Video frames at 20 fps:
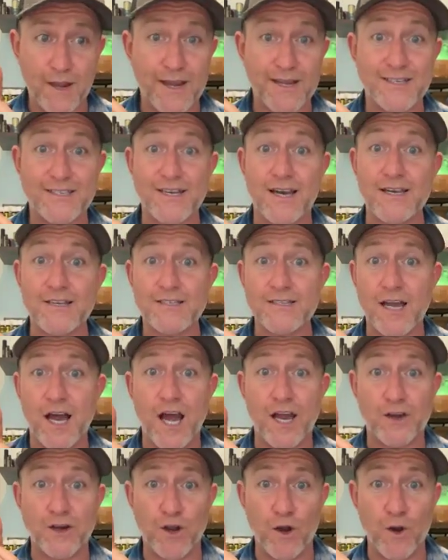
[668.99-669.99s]
it does
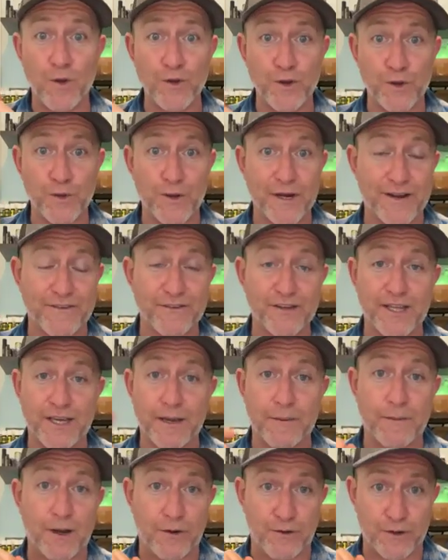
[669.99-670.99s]
not know you and
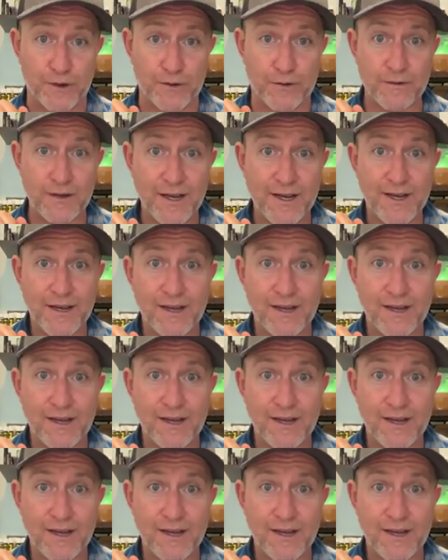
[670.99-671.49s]
everything about you.